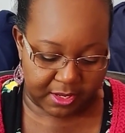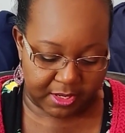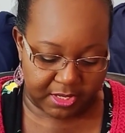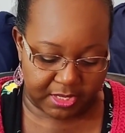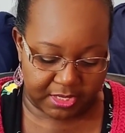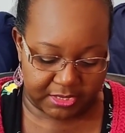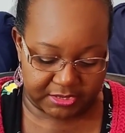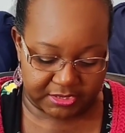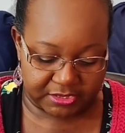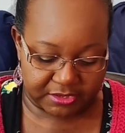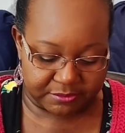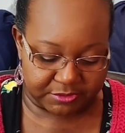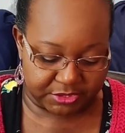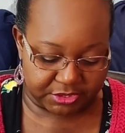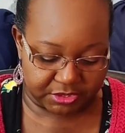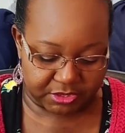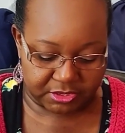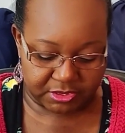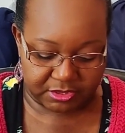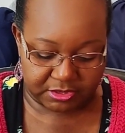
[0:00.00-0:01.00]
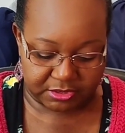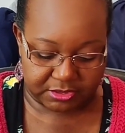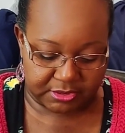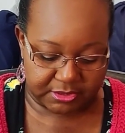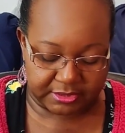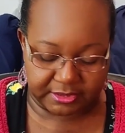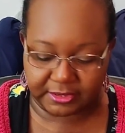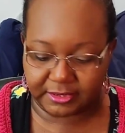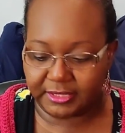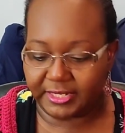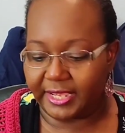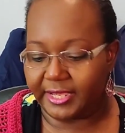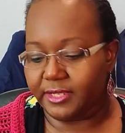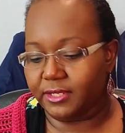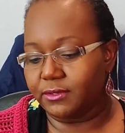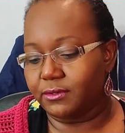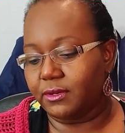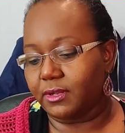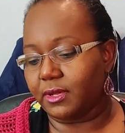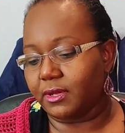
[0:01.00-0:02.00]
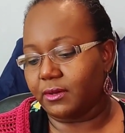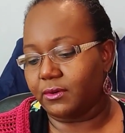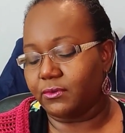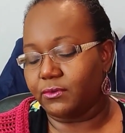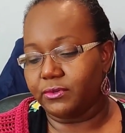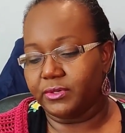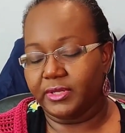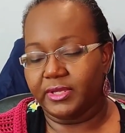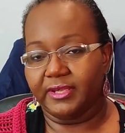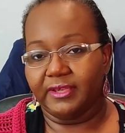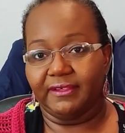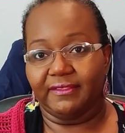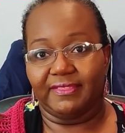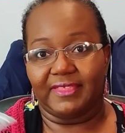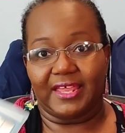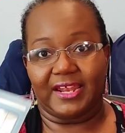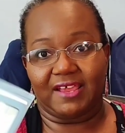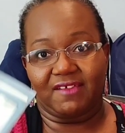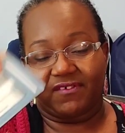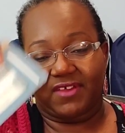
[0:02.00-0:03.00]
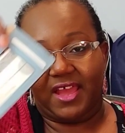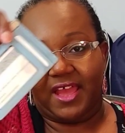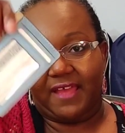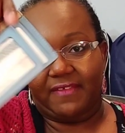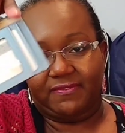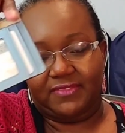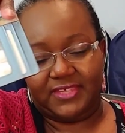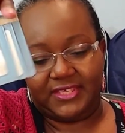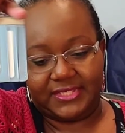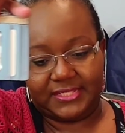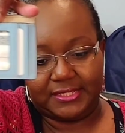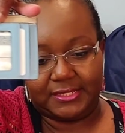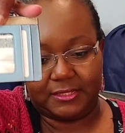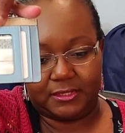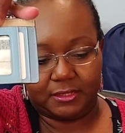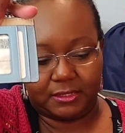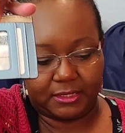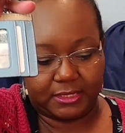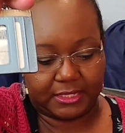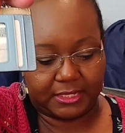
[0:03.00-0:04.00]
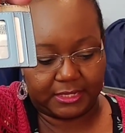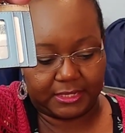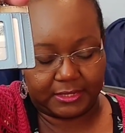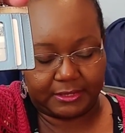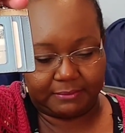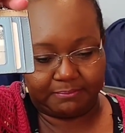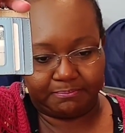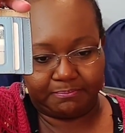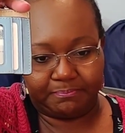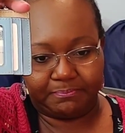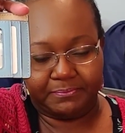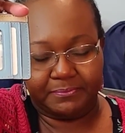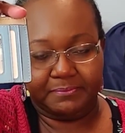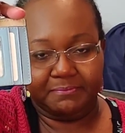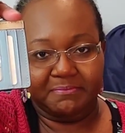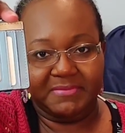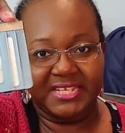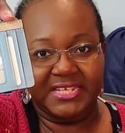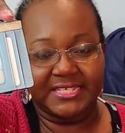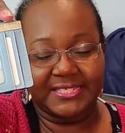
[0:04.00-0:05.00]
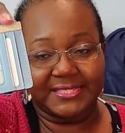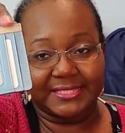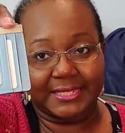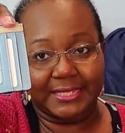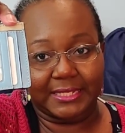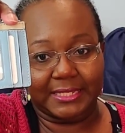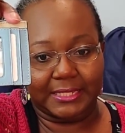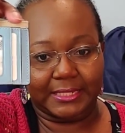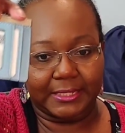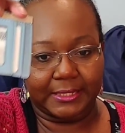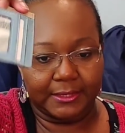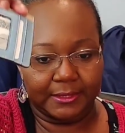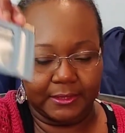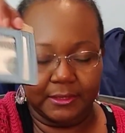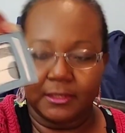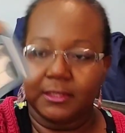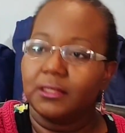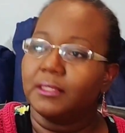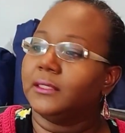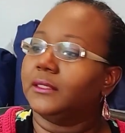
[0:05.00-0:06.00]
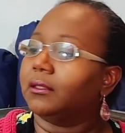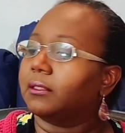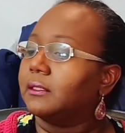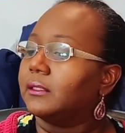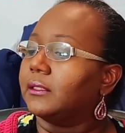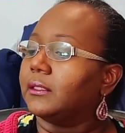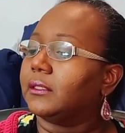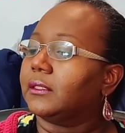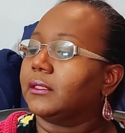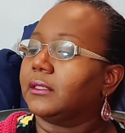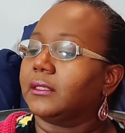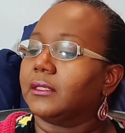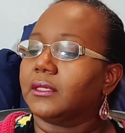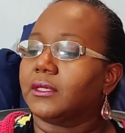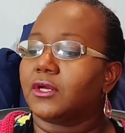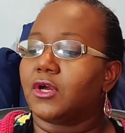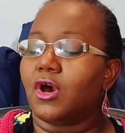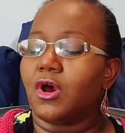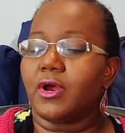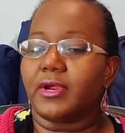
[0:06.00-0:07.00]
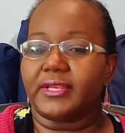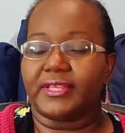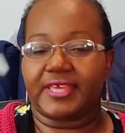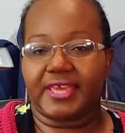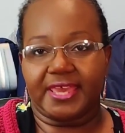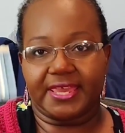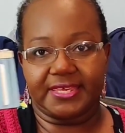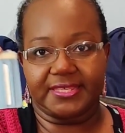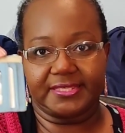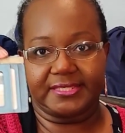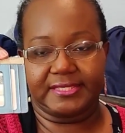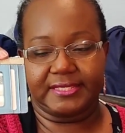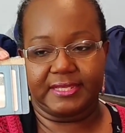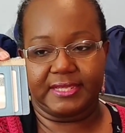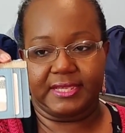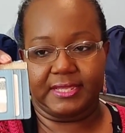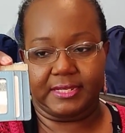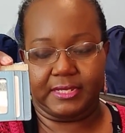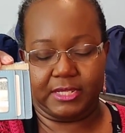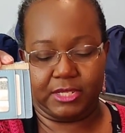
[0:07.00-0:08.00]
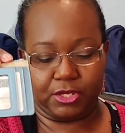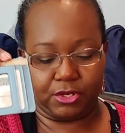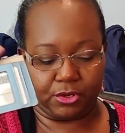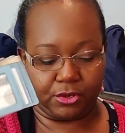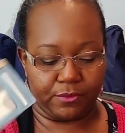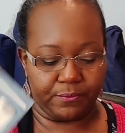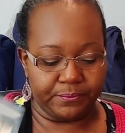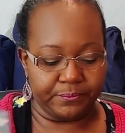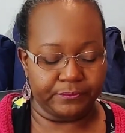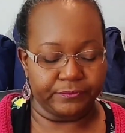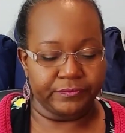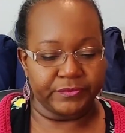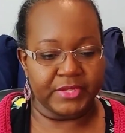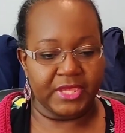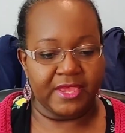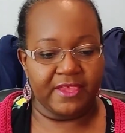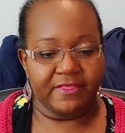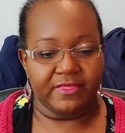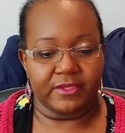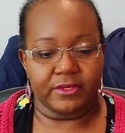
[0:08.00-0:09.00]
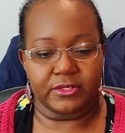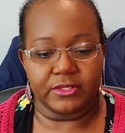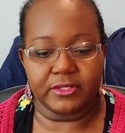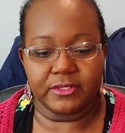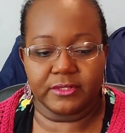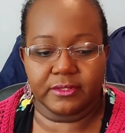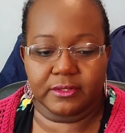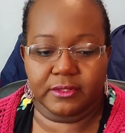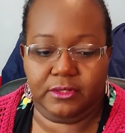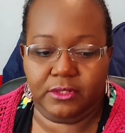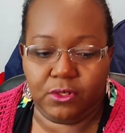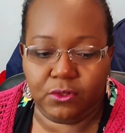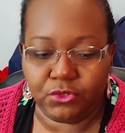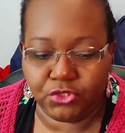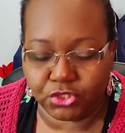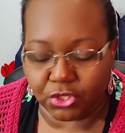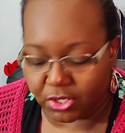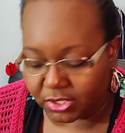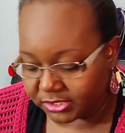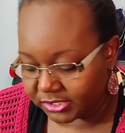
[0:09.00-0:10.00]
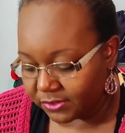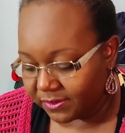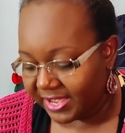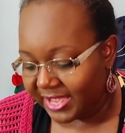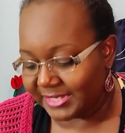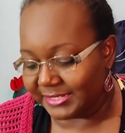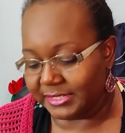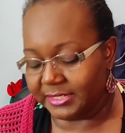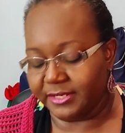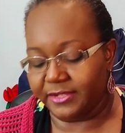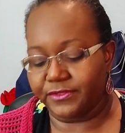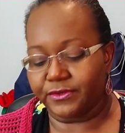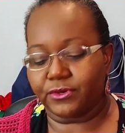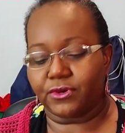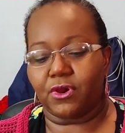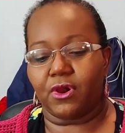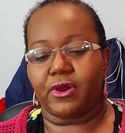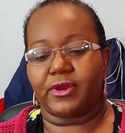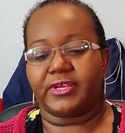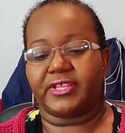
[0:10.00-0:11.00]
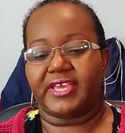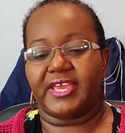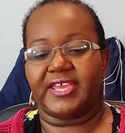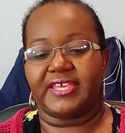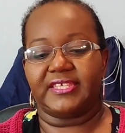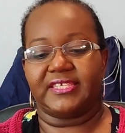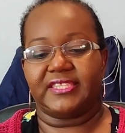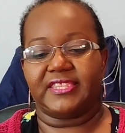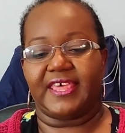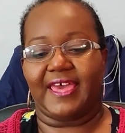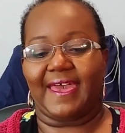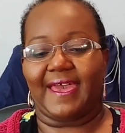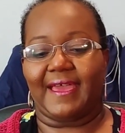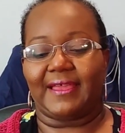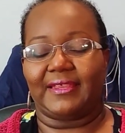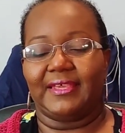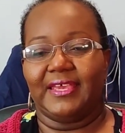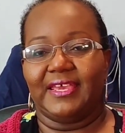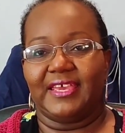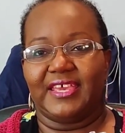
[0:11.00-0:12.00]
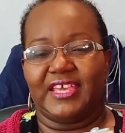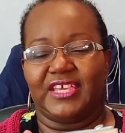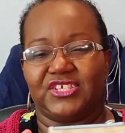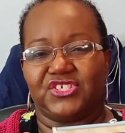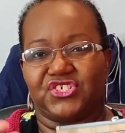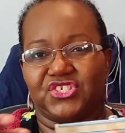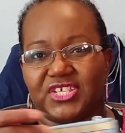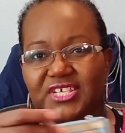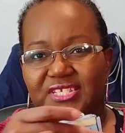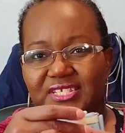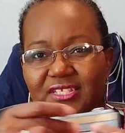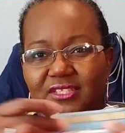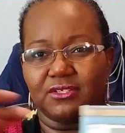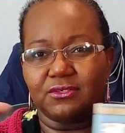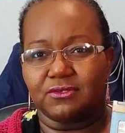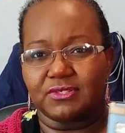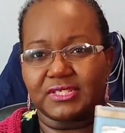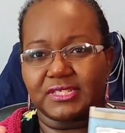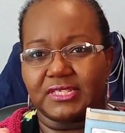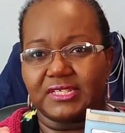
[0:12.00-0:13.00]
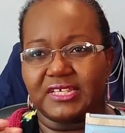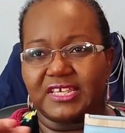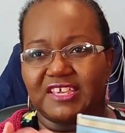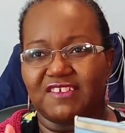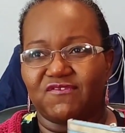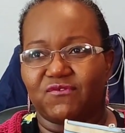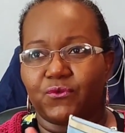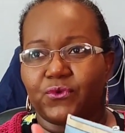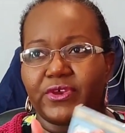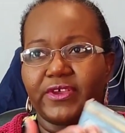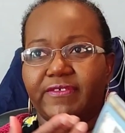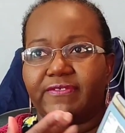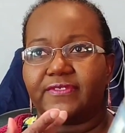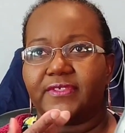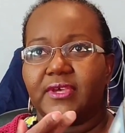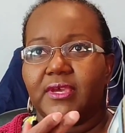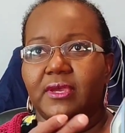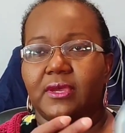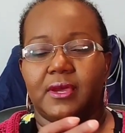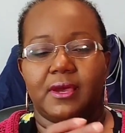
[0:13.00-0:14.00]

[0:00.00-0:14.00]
So I'm just going to let you know that I've got this little mini skinny card case in here. Coach also has another card case that is just a little sleeve with